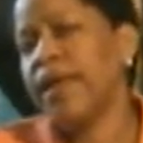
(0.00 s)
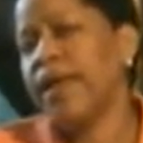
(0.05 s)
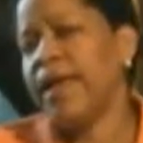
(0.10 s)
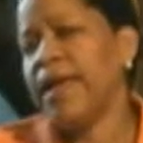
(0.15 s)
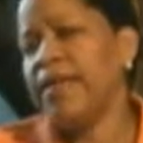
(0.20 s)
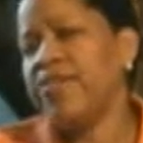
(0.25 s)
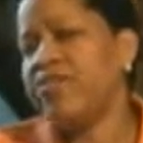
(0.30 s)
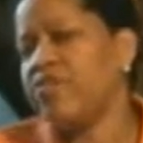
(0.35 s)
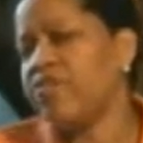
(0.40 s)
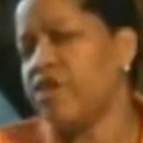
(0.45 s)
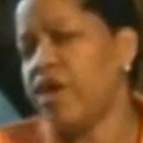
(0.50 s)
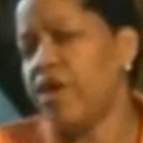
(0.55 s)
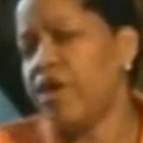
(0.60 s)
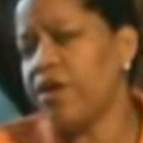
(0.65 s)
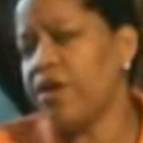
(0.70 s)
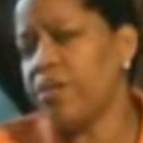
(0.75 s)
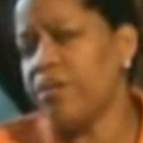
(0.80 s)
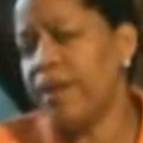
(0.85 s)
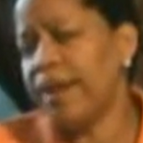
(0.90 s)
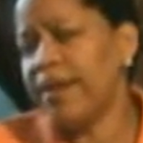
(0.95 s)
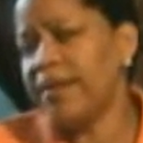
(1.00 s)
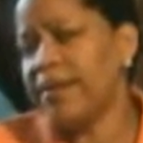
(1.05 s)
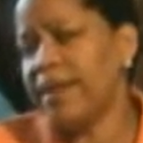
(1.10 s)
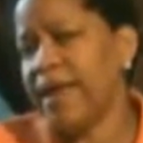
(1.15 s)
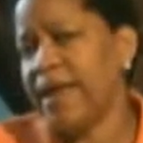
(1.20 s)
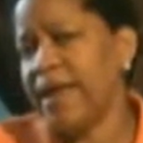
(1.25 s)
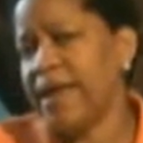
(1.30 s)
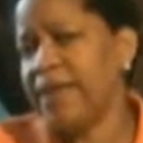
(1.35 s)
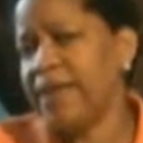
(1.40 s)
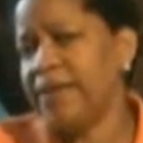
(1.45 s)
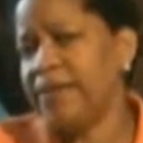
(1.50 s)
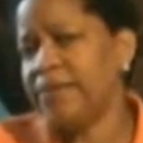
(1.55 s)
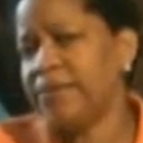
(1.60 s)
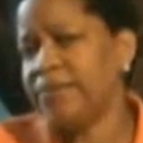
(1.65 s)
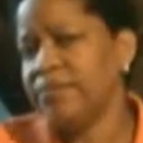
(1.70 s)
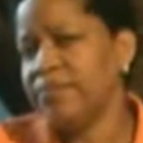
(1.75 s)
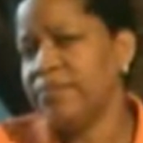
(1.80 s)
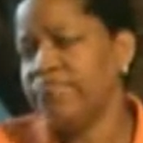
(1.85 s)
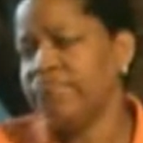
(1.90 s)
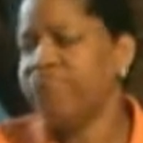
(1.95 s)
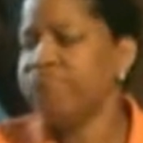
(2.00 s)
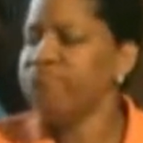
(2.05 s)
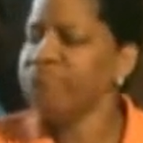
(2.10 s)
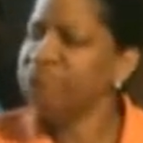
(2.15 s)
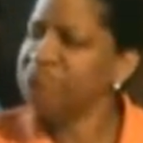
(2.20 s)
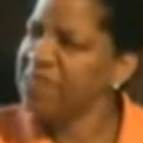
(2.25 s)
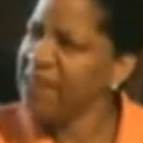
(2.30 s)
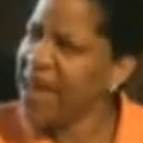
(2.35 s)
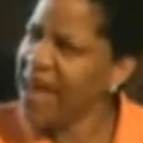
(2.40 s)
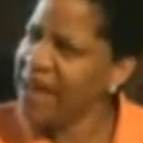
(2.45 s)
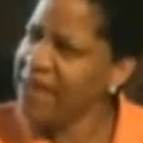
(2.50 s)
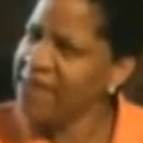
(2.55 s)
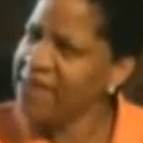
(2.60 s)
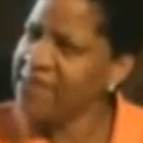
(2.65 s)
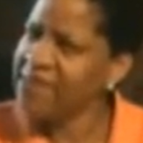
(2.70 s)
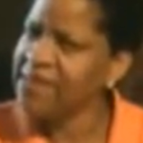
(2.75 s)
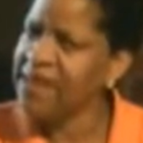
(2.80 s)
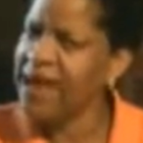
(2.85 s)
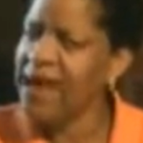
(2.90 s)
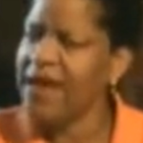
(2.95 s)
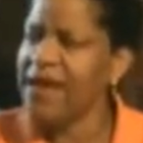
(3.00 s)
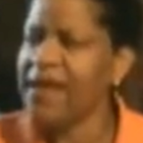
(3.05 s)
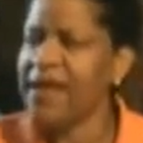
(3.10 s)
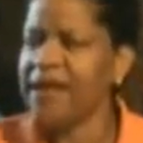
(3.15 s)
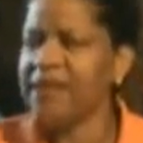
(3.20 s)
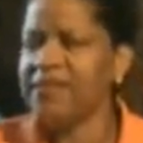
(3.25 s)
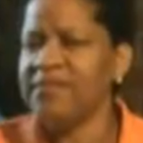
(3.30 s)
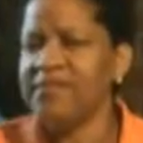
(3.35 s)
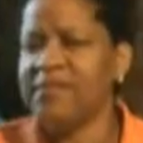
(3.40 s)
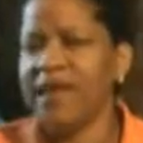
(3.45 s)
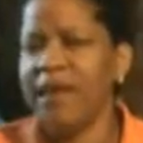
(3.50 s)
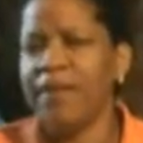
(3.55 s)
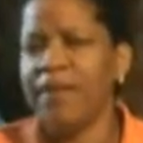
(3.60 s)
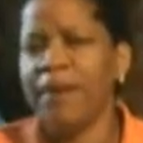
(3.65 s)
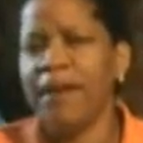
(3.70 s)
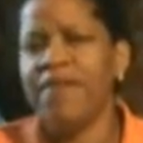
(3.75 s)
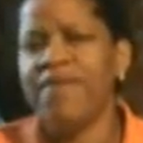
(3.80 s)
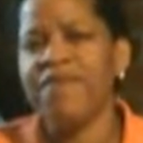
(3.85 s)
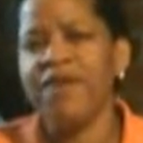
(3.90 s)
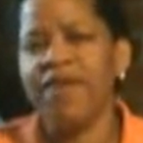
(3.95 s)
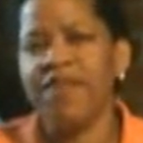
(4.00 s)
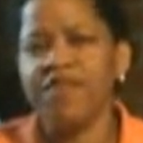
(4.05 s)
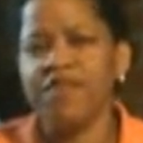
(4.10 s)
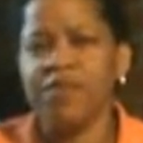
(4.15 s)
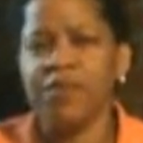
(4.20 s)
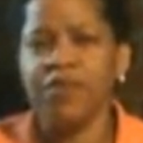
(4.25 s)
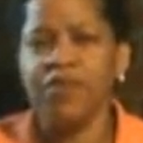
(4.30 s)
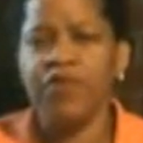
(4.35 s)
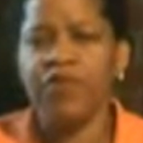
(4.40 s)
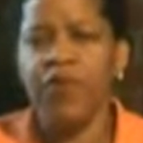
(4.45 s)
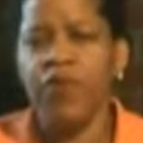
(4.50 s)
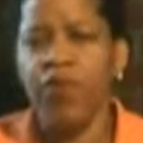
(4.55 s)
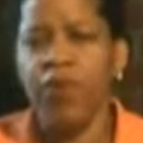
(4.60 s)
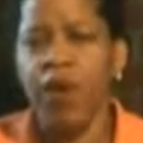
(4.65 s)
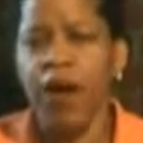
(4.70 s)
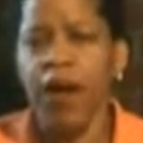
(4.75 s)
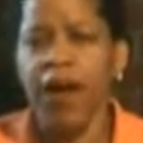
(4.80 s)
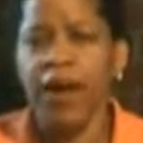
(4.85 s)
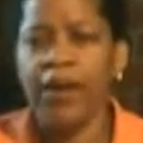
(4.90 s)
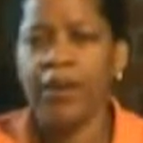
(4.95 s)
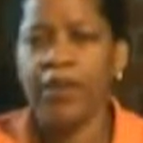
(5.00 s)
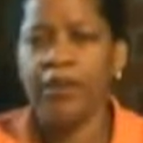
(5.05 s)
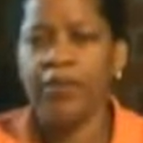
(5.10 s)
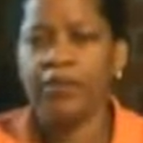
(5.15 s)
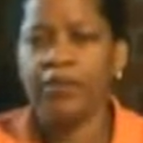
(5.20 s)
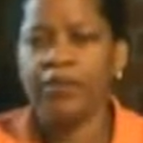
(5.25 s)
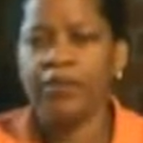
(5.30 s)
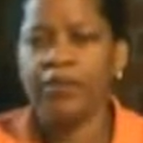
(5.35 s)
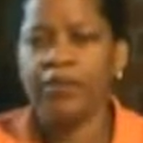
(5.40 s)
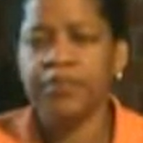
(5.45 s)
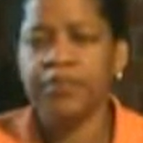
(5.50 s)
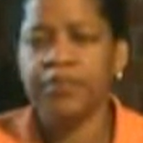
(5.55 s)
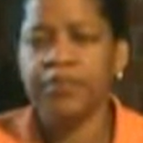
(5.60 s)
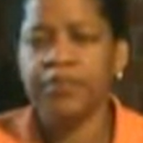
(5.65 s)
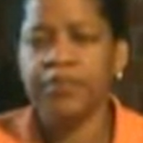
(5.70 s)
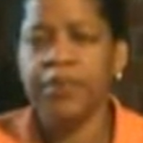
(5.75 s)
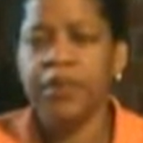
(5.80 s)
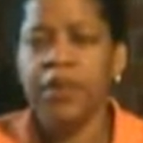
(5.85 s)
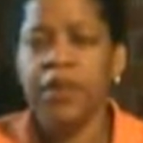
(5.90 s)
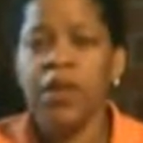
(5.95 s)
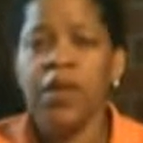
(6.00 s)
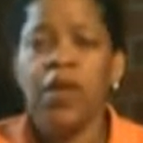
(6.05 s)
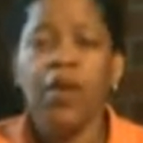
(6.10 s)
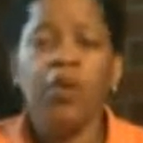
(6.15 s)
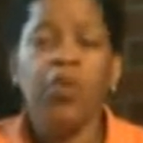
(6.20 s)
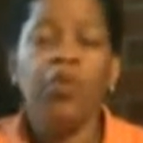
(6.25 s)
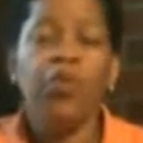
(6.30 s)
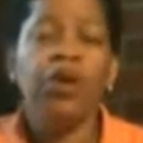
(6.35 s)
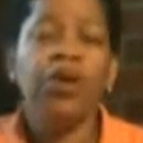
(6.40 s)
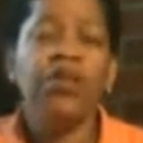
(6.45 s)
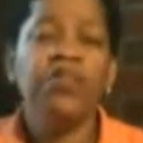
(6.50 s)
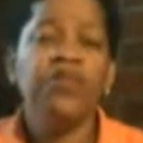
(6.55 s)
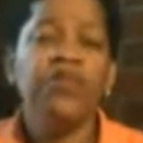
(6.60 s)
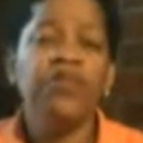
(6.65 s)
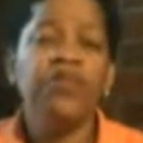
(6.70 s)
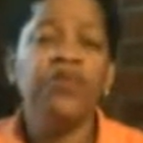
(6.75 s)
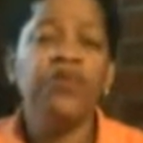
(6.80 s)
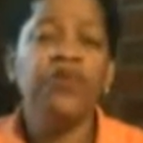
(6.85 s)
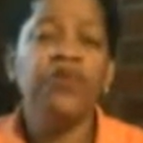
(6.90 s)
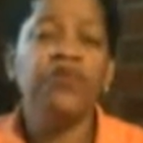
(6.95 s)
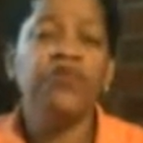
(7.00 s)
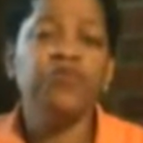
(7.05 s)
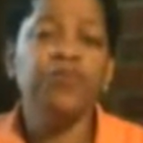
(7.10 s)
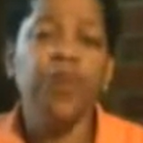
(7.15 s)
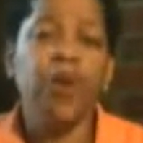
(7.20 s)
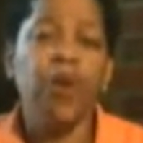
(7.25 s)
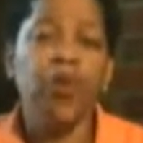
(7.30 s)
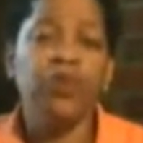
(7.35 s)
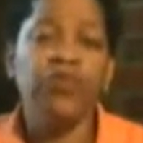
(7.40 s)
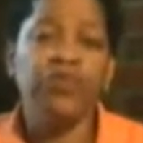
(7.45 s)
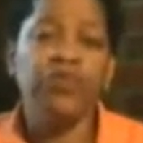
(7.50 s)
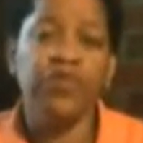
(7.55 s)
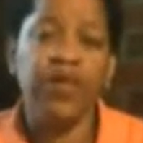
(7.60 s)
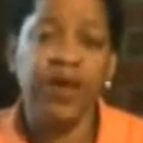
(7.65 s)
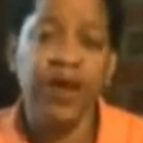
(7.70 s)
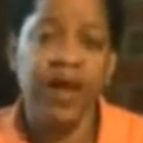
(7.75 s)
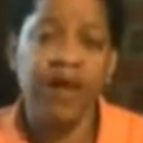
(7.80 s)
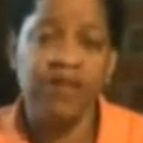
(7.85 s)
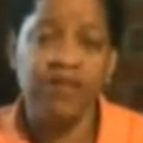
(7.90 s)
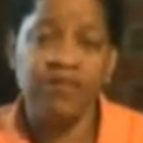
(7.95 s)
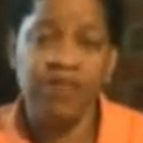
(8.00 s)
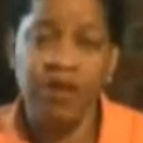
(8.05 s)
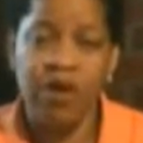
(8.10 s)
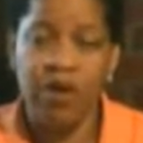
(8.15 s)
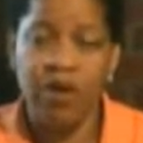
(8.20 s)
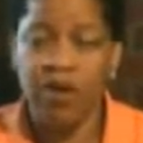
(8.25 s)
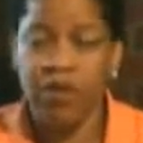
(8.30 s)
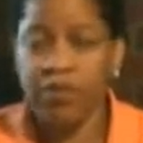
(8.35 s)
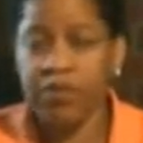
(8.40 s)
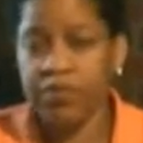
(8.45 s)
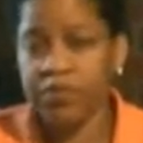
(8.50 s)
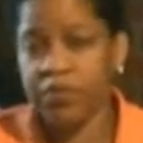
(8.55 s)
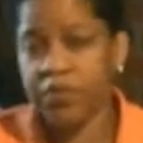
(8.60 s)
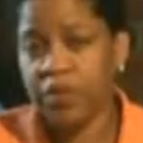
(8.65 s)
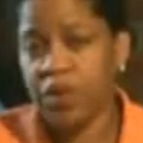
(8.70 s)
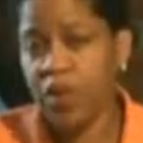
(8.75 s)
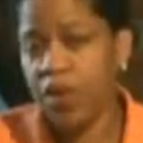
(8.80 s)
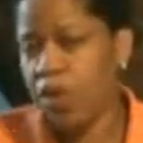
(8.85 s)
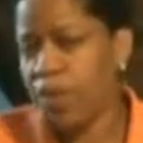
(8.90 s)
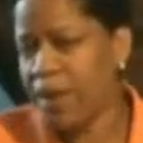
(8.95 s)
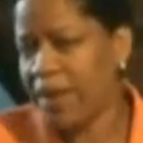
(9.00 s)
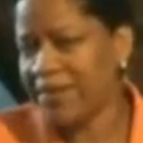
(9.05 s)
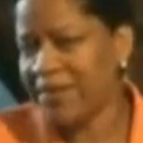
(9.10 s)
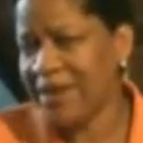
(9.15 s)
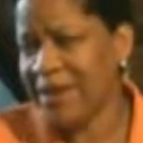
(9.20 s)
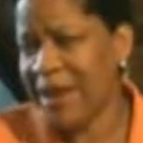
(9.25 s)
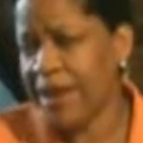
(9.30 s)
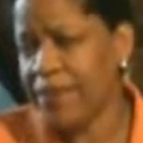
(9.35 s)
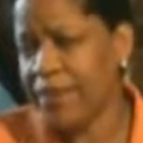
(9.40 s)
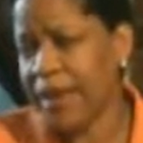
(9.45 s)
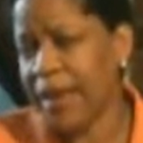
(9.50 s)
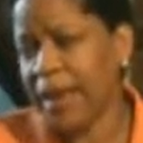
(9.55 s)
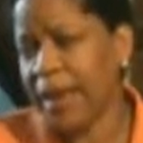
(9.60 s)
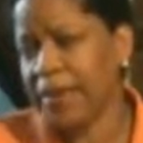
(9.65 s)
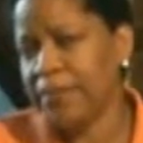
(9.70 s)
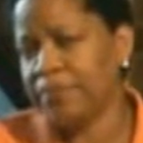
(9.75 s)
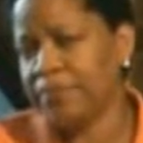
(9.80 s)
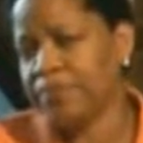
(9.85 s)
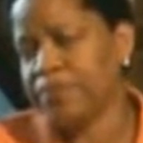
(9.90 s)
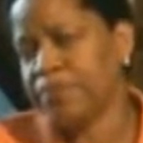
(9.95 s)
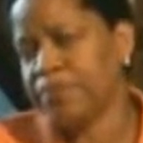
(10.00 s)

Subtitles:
In starting my day, I decided I'd stop by Facebook for a while. One of the first posts that I saw on my timeline